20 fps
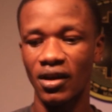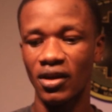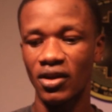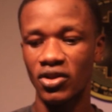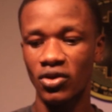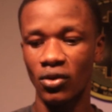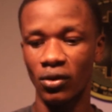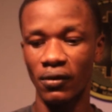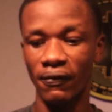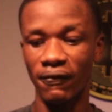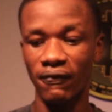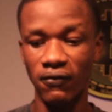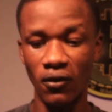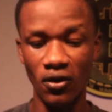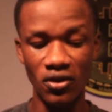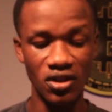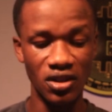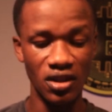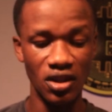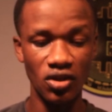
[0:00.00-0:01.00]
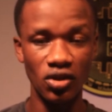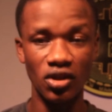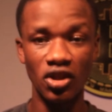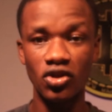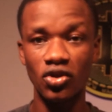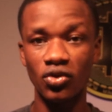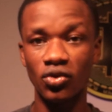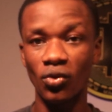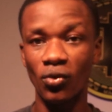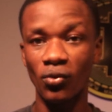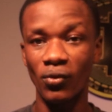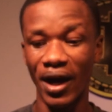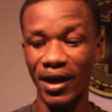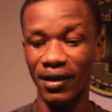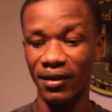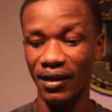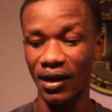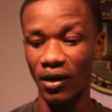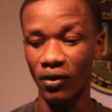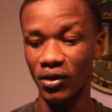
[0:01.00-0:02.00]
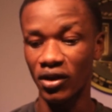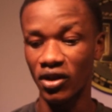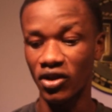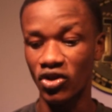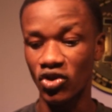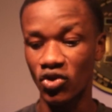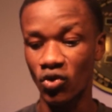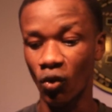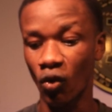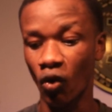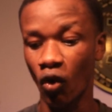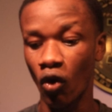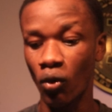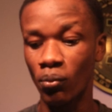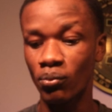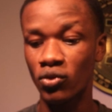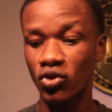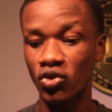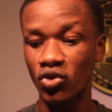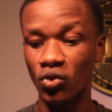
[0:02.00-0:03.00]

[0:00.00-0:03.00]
So the first thing you need to do right now is to come